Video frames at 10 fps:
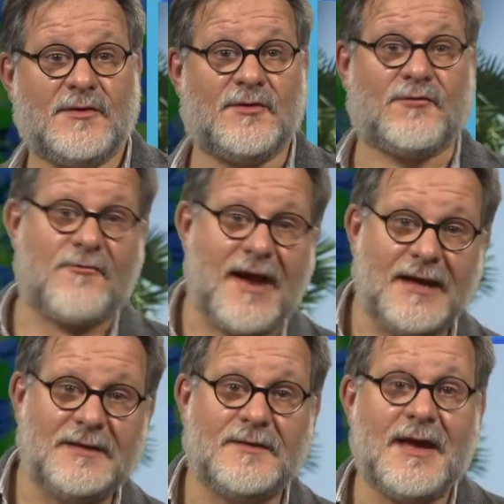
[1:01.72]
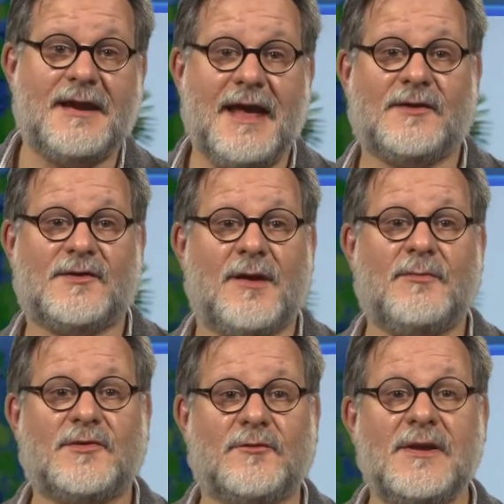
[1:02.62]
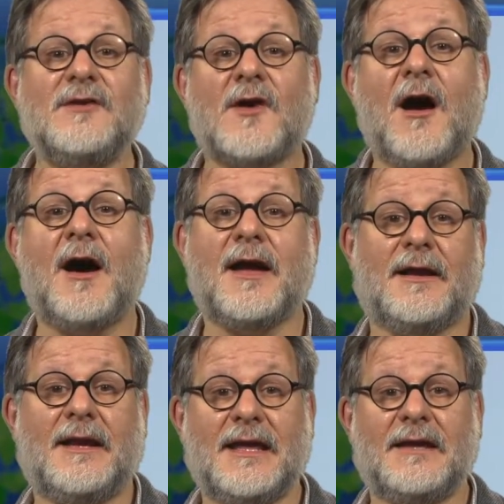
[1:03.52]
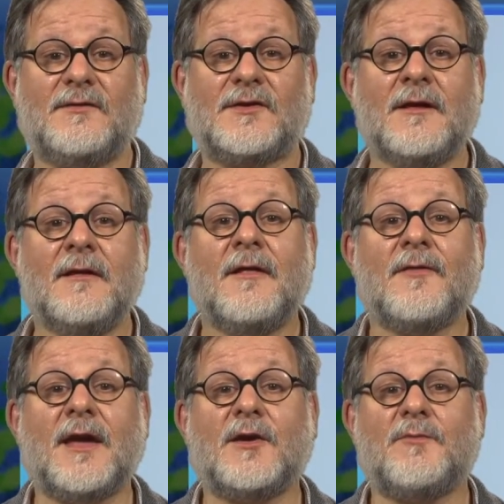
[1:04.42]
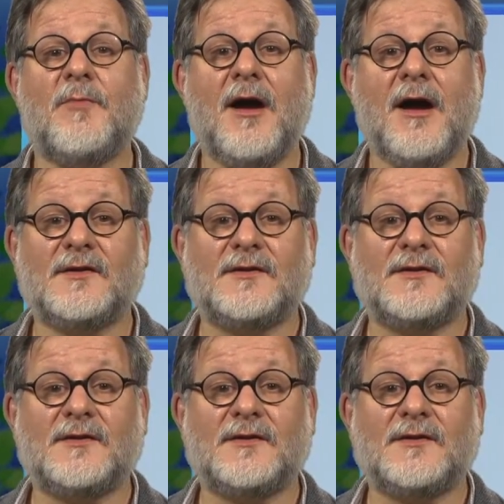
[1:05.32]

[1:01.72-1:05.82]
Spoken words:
strained their necks up to reach higher leaves, they could pass